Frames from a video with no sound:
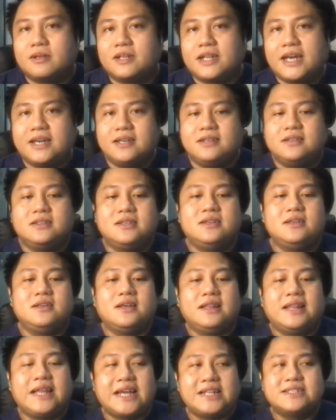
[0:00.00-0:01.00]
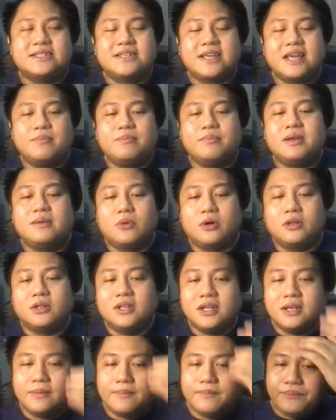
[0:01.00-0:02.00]
topic about IT
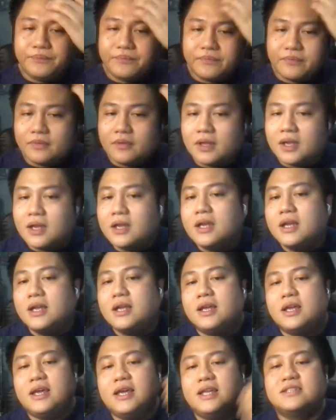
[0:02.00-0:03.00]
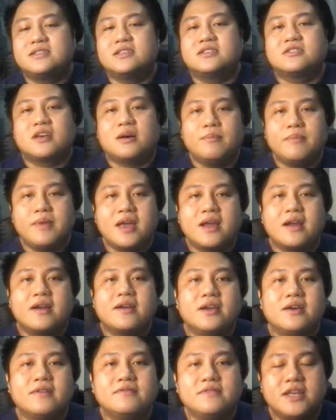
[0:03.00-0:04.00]
landscaping modeling. It's a sub
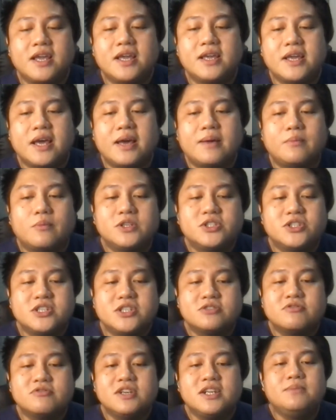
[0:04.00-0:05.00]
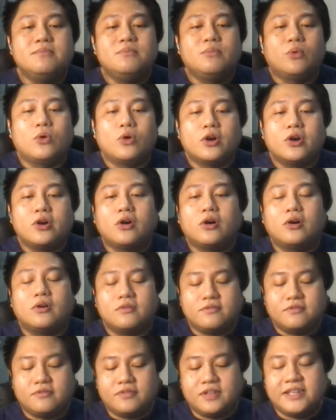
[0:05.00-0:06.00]
area of EAM, which is really
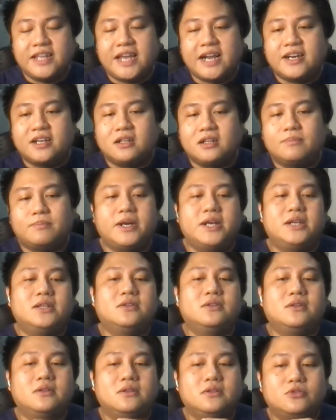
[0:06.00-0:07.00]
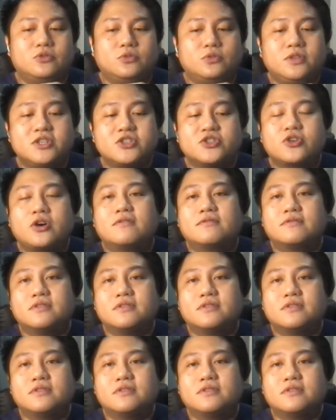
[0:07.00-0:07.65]
more of the technical part to